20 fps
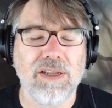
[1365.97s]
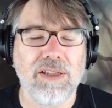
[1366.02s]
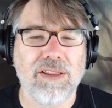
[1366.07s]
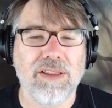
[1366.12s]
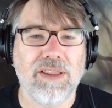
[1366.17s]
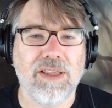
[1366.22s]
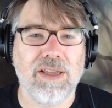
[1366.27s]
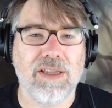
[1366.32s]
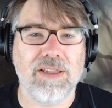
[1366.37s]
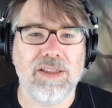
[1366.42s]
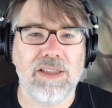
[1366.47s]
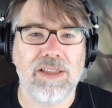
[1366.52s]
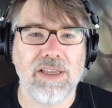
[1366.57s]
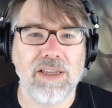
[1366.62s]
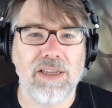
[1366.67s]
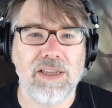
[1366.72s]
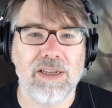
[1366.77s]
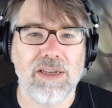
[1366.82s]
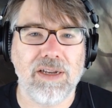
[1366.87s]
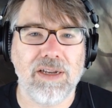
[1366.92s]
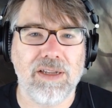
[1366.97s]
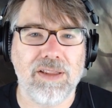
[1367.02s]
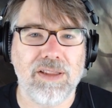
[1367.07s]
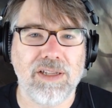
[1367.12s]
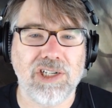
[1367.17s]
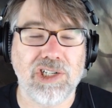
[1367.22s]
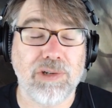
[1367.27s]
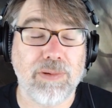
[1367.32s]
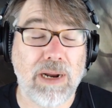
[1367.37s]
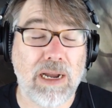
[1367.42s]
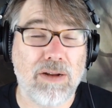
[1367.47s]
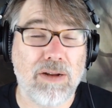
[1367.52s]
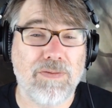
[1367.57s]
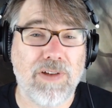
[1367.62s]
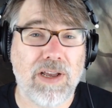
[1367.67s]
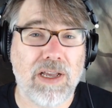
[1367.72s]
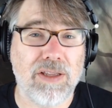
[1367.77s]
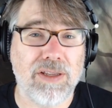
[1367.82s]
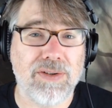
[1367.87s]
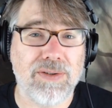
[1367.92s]
that the Shroud
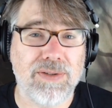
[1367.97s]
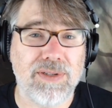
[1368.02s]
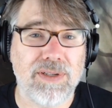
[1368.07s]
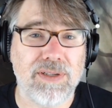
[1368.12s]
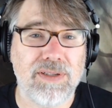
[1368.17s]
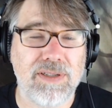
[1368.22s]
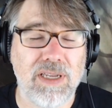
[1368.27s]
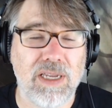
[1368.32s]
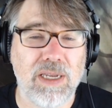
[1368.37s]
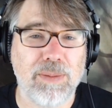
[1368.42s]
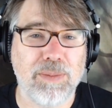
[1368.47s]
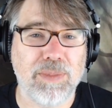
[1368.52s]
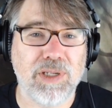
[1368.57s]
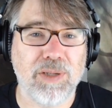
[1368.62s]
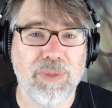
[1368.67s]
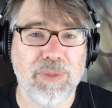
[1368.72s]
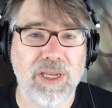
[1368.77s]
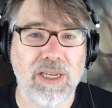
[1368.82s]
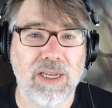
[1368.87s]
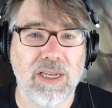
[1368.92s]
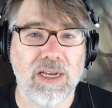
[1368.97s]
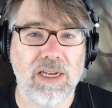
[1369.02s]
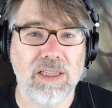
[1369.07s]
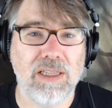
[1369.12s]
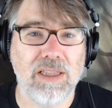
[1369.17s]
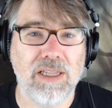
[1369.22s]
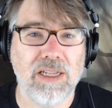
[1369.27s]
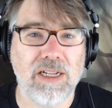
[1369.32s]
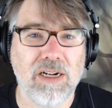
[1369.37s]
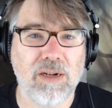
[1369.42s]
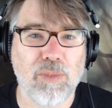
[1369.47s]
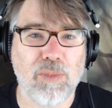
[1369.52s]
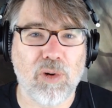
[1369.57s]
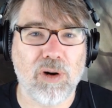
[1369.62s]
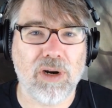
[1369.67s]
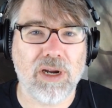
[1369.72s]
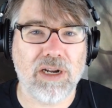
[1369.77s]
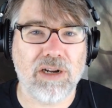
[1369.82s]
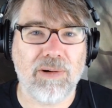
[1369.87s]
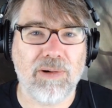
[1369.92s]
values seem to be a little
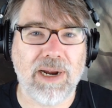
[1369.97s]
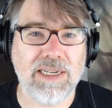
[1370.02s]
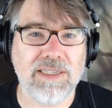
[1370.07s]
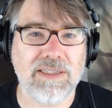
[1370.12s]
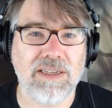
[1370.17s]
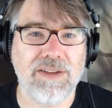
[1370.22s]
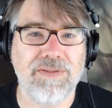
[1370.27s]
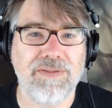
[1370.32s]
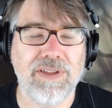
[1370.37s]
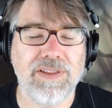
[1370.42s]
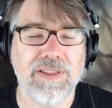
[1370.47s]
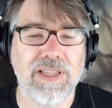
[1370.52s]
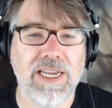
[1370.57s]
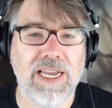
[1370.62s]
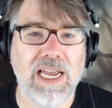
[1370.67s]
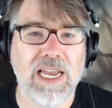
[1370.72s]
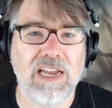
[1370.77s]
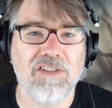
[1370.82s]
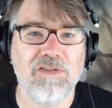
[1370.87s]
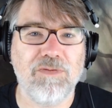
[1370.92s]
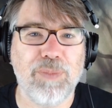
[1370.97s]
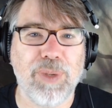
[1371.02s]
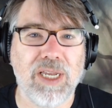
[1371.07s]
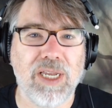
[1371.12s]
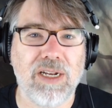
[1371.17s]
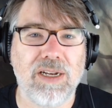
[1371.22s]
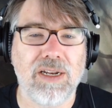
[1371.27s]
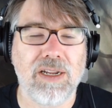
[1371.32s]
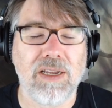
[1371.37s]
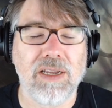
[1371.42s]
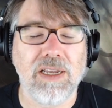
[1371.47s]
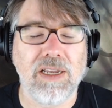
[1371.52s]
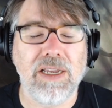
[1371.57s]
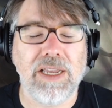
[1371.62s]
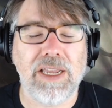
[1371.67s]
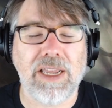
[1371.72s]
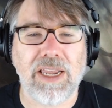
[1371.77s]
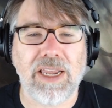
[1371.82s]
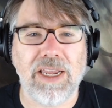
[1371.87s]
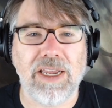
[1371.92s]
more aggressive than they have been
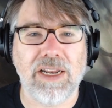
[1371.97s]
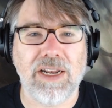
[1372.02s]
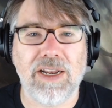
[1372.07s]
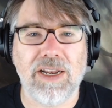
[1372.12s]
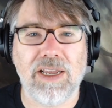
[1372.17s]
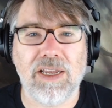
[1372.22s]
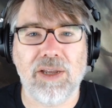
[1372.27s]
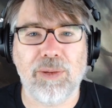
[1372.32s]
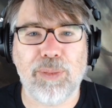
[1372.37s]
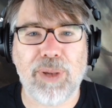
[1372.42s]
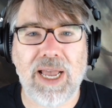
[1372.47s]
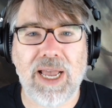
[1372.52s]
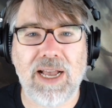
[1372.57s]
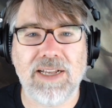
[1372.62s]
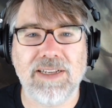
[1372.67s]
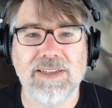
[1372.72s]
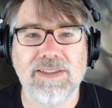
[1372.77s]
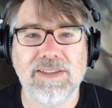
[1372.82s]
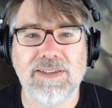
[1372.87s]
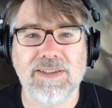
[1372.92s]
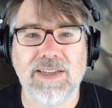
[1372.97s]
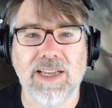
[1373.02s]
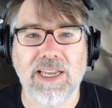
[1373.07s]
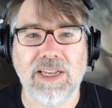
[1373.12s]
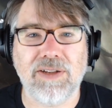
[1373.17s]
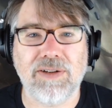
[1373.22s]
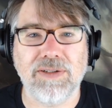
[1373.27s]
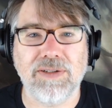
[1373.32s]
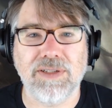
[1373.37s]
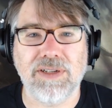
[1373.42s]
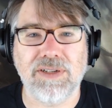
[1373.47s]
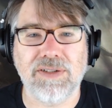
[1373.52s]
in past cycles.